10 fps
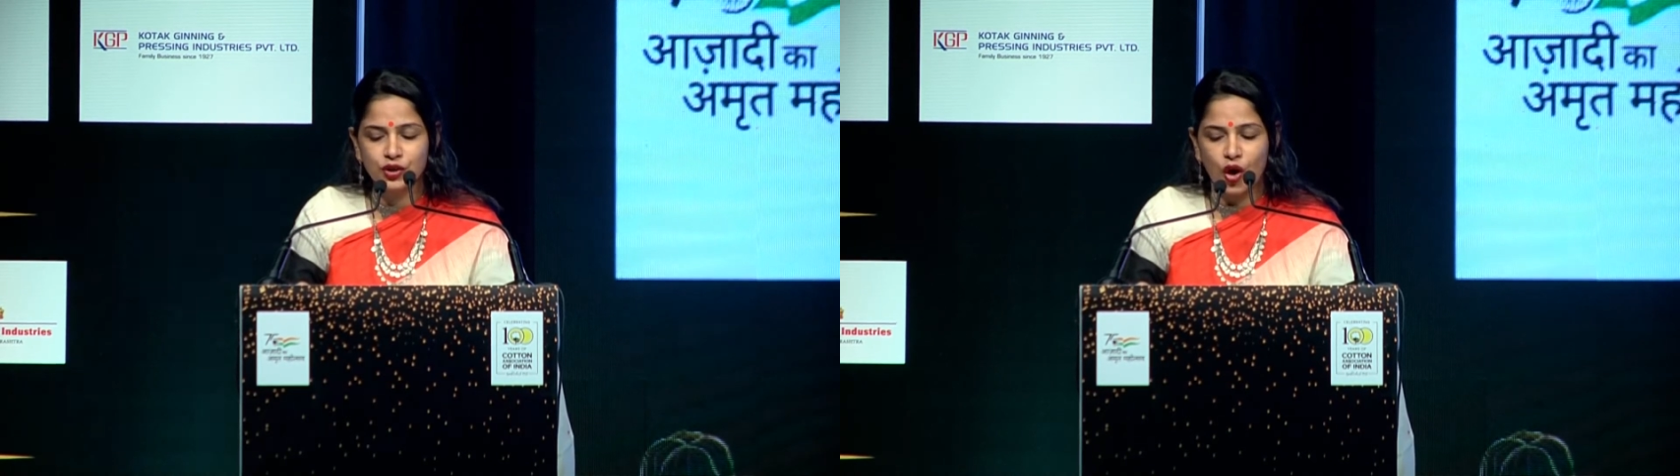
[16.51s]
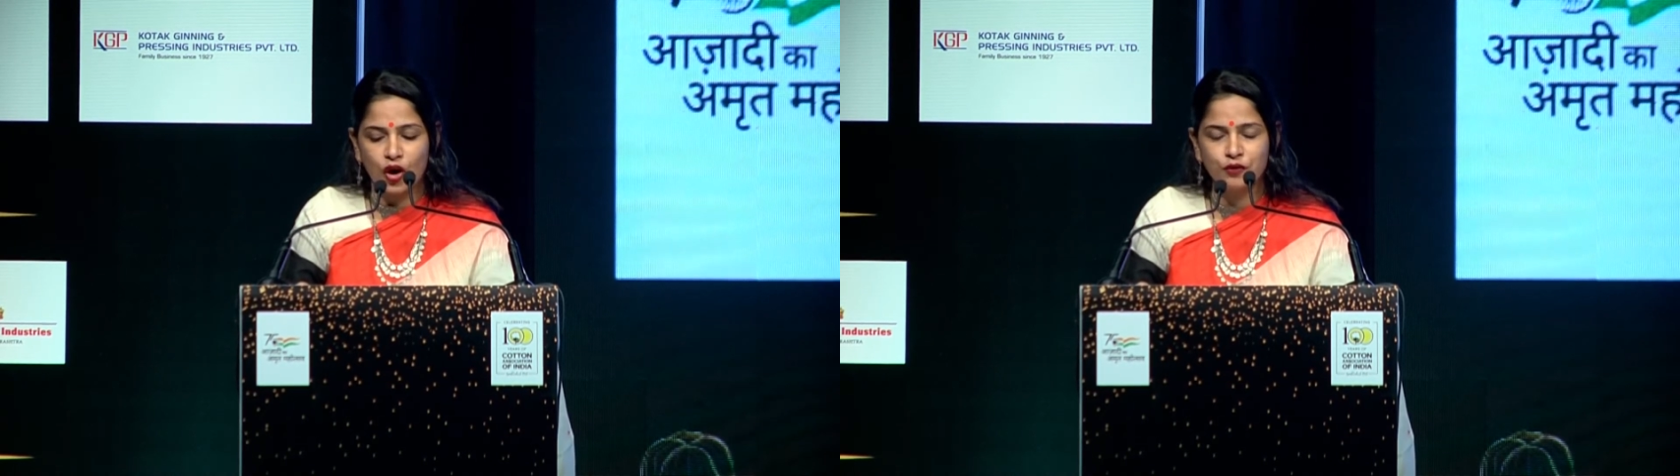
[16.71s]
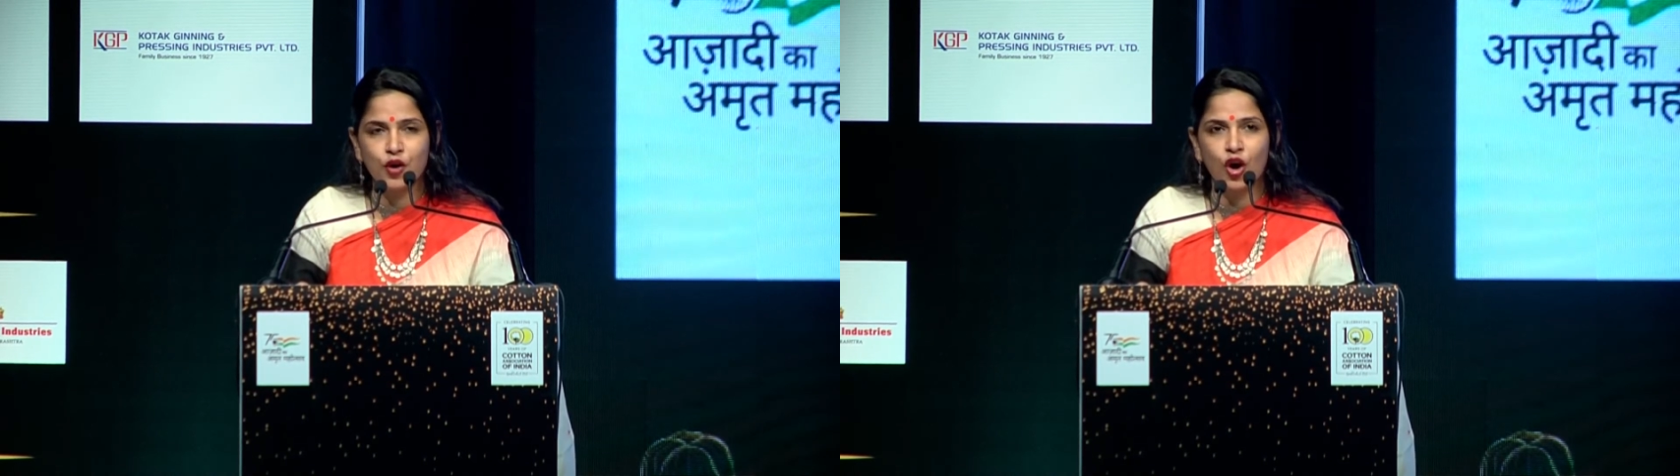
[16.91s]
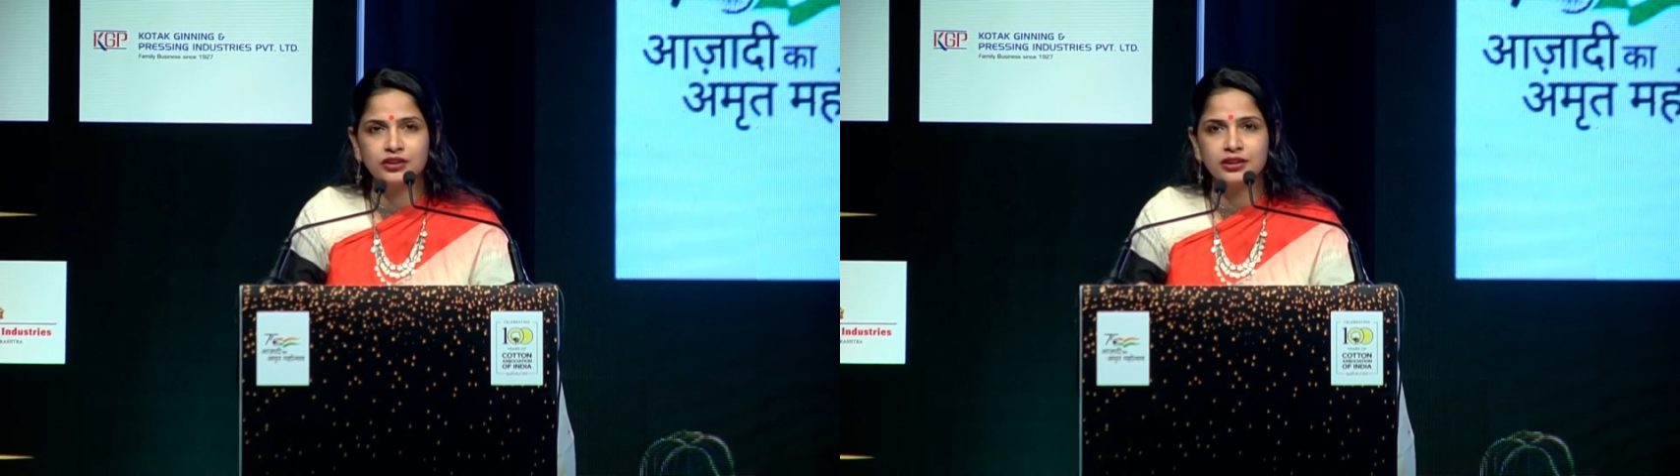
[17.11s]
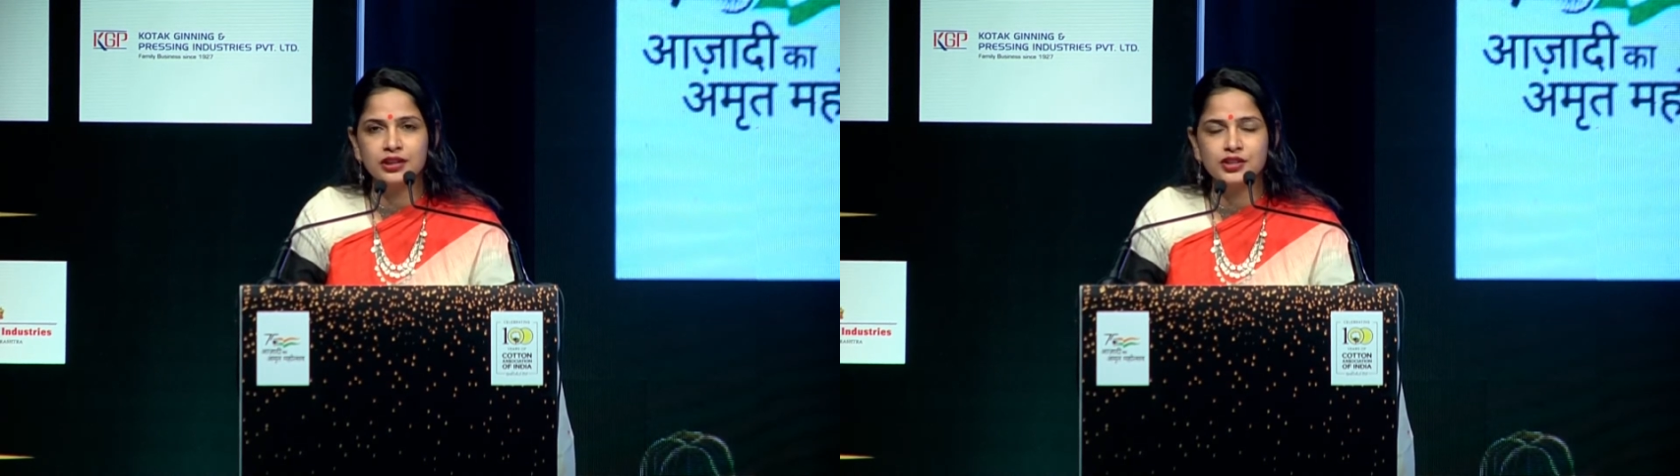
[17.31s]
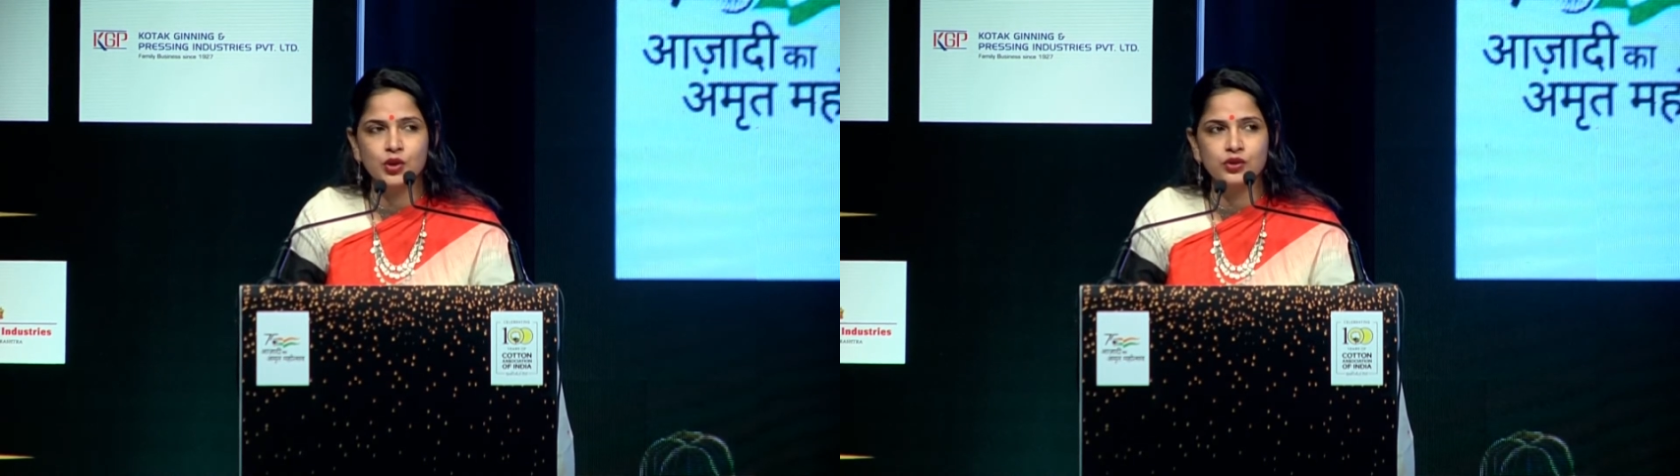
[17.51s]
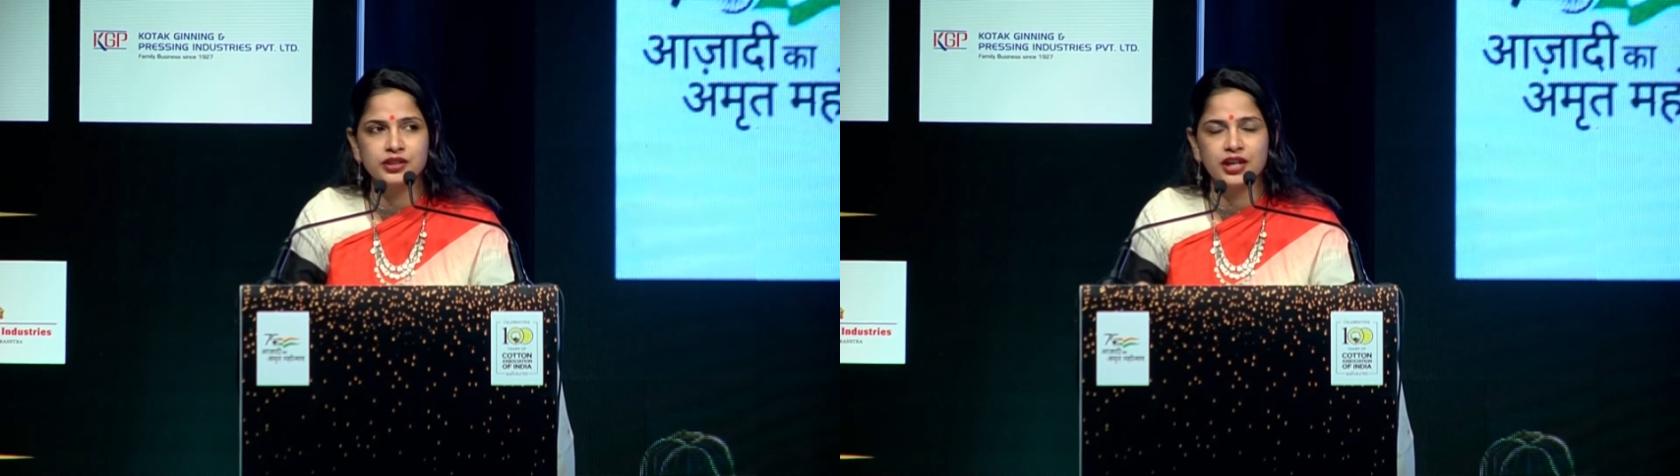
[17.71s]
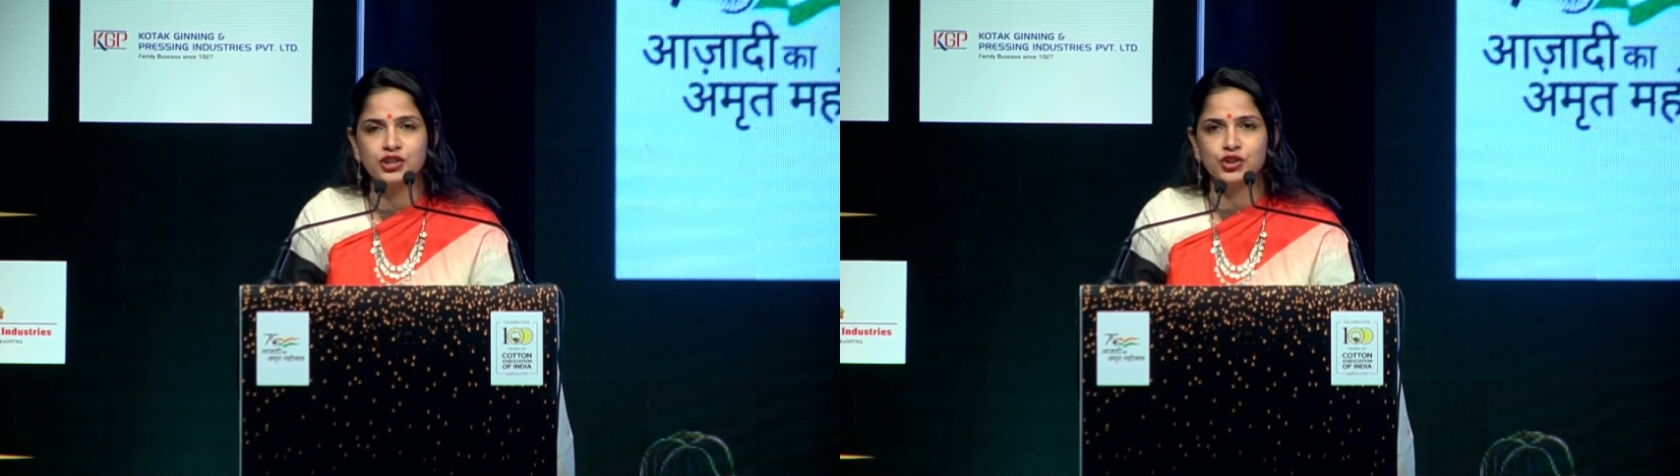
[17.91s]
of Cotton
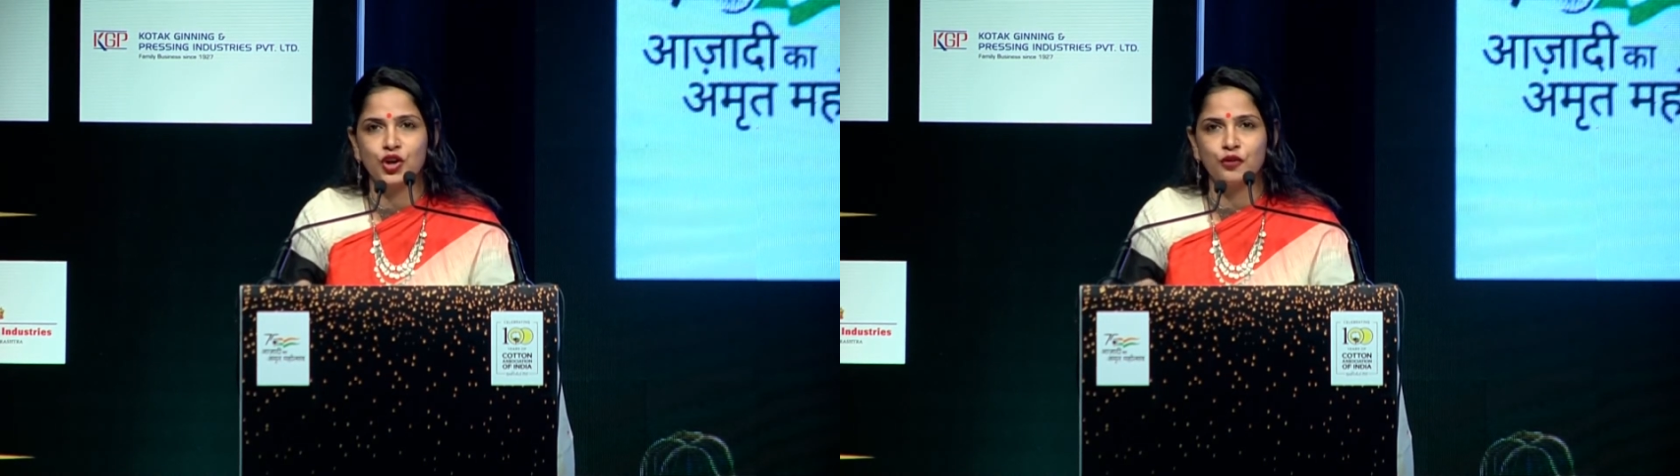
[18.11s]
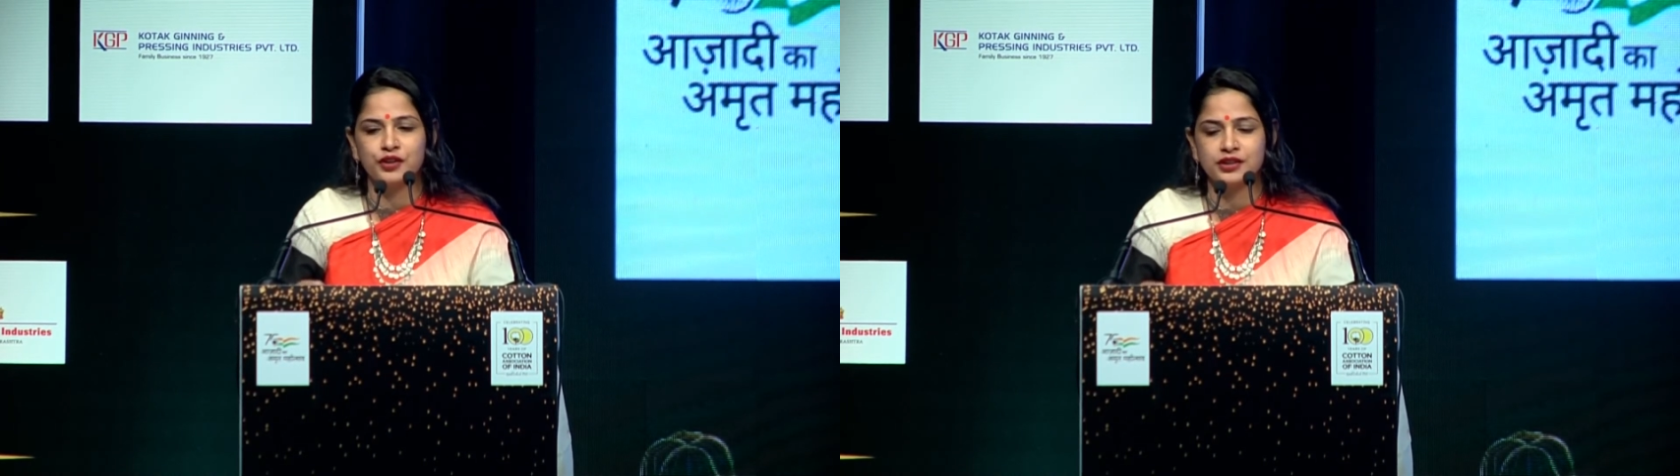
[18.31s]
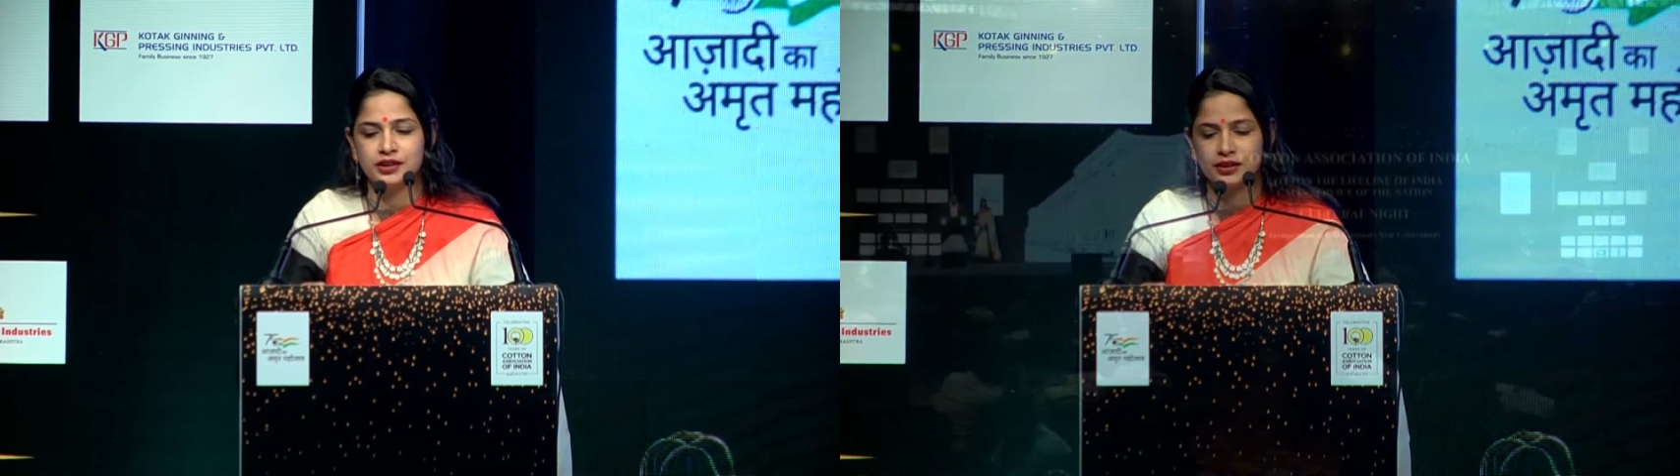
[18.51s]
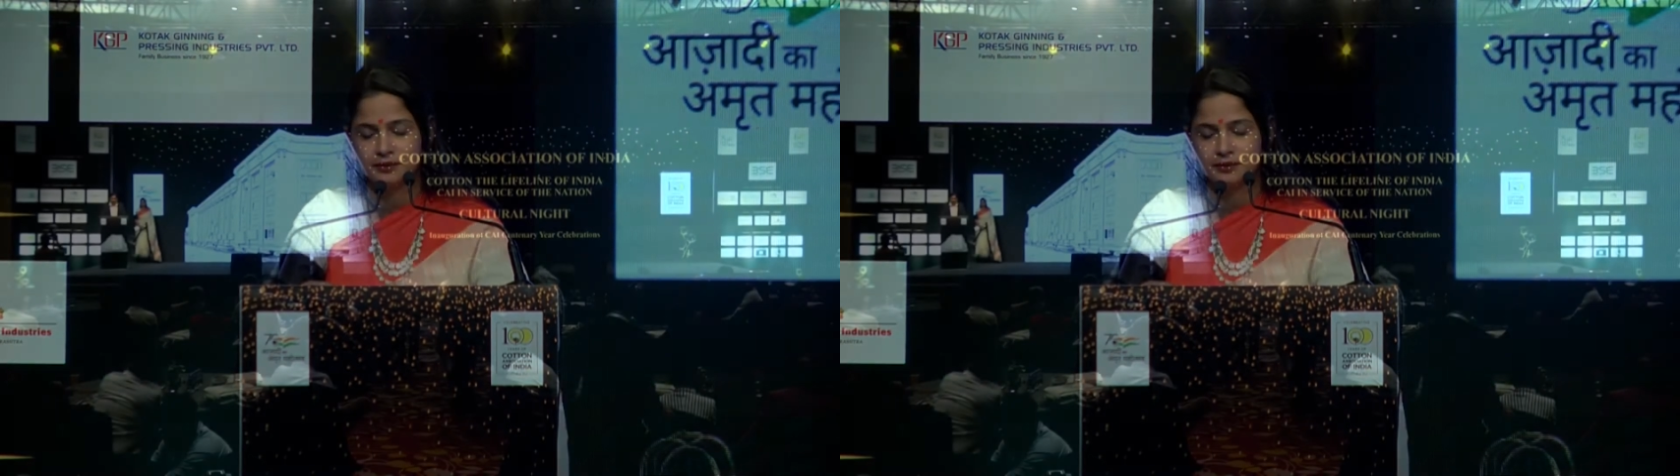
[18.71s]
Association of India.